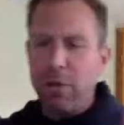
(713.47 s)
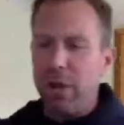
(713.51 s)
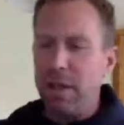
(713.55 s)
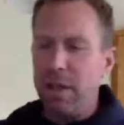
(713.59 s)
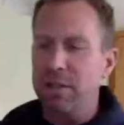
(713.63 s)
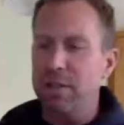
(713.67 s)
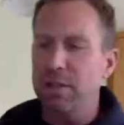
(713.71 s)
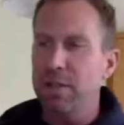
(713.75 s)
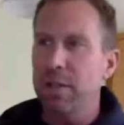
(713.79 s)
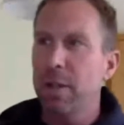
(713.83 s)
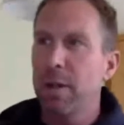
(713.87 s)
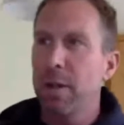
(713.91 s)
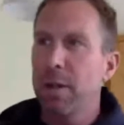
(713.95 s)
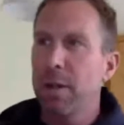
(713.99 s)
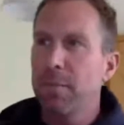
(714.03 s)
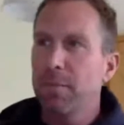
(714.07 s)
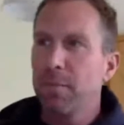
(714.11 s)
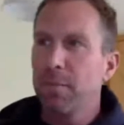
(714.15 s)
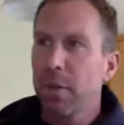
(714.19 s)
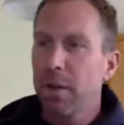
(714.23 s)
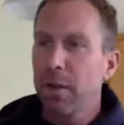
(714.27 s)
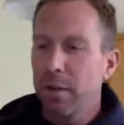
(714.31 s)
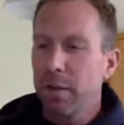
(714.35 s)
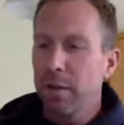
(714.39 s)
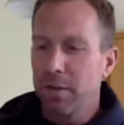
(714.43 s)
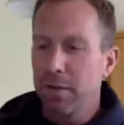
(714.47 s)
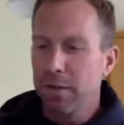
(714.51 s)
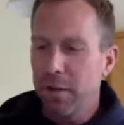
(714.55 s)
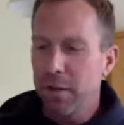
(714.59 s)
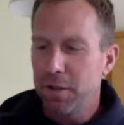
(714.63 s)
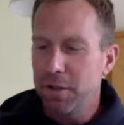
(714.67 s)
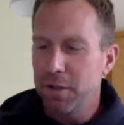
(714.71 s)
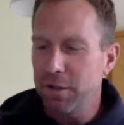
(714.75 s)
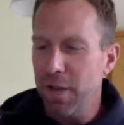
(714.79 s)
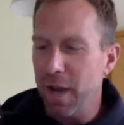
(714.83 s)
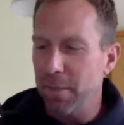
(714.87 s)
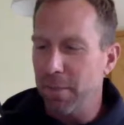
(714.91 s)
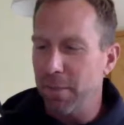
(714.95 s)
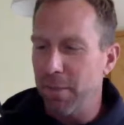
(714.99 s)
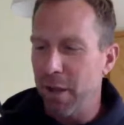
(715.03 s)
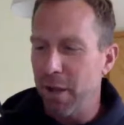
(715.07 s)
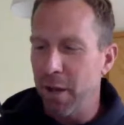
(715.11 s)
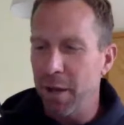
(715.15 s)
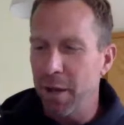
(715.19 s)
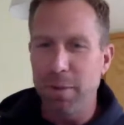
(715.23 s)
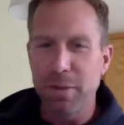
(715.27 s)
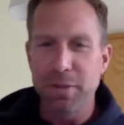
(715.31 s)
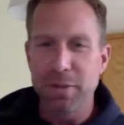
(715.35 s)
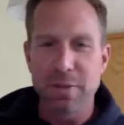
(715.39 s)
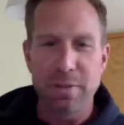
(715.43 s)
that's stop
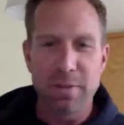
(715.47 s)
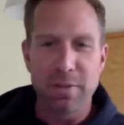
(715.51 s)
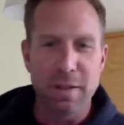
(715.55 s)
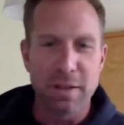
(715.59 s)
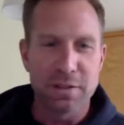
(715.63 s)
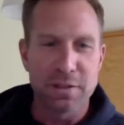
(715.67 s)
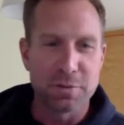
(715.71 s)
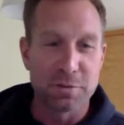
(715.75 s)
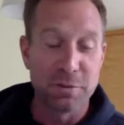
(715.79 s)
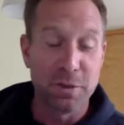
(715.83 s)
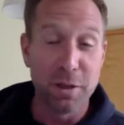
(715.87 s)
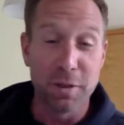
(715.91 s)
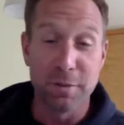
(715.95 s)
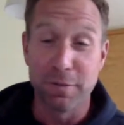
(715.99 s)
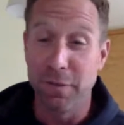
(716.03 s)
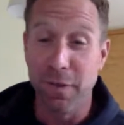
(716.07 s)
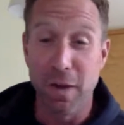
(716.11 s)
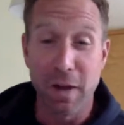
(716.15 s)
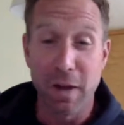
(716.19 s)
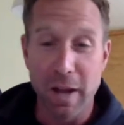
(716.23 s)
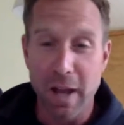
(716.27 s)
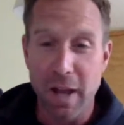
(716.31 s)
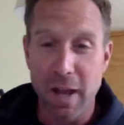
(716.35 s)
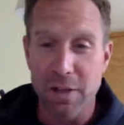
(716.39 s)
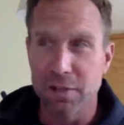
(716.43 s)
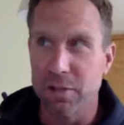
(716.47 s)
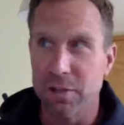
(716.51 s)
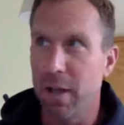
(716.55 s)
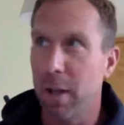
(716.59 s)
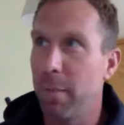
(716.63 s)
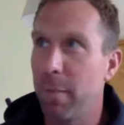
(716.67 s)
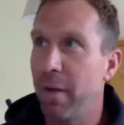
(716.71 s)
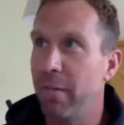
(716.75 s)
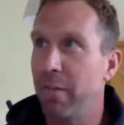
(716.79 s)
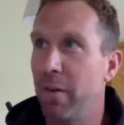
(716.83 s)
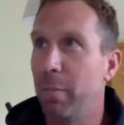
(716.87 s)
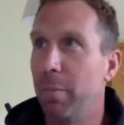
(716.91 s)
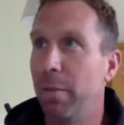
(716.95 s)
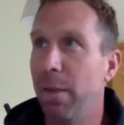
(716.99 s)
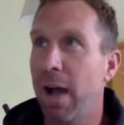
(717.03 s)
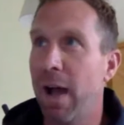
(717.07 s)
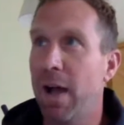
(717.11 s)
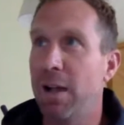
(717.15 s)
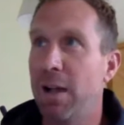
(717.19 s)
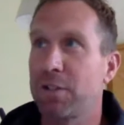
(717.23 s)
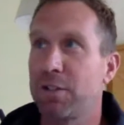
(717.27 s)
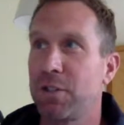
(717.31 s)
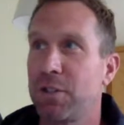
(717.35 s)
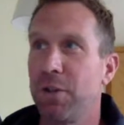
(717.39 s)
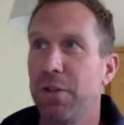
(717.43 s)
there, but it's really fun actually. I'm having a
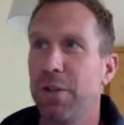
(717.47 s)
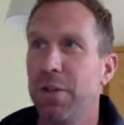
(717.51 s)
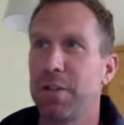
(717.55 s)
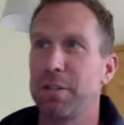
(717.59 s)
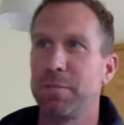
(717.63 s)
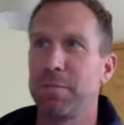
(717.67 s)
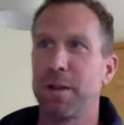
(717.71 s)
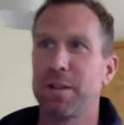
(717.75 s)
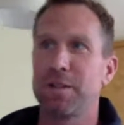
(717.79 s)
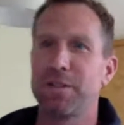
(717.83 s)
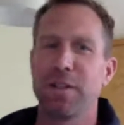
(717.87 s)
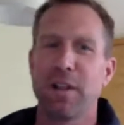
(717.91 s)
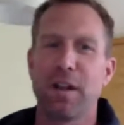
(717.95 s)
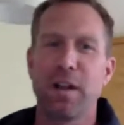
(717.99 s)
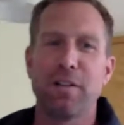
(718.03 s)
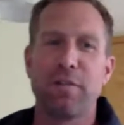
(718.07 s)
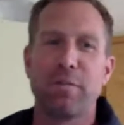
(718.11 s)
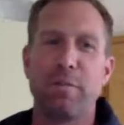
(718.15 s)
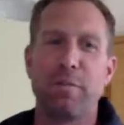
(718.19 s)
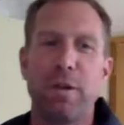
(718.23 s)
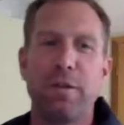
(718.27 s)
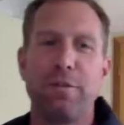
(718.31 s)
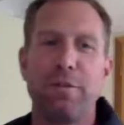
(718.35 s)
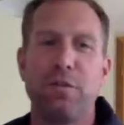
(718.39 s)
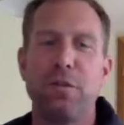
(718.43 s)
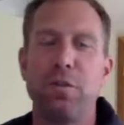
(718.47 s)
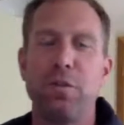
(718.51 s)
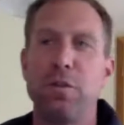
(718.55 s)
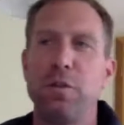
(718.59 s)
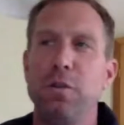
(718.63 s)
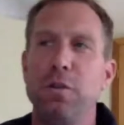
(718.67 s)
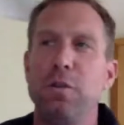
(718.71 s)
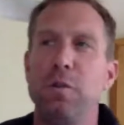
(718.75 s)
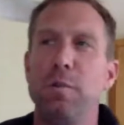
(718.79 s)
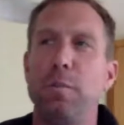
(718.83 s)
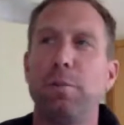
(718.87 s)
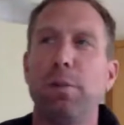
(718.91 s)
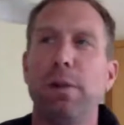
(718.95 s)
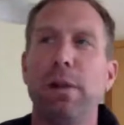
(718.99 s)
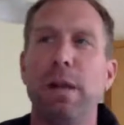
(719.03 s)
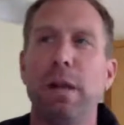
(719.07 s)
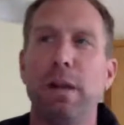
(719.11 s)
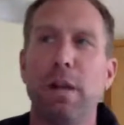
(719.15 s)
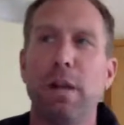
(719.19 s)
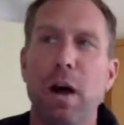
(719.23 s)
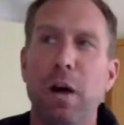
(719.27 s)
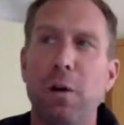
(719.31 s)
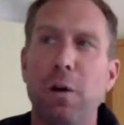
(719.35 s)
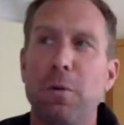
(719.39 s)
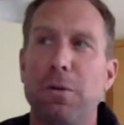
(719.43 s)
blast doing this myself. But if you play
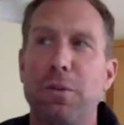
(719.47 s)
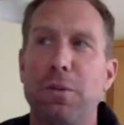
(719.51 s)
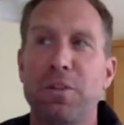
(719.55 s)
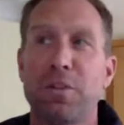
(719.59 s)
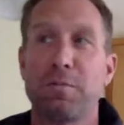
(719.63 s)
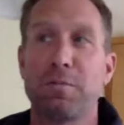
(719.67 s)
along with this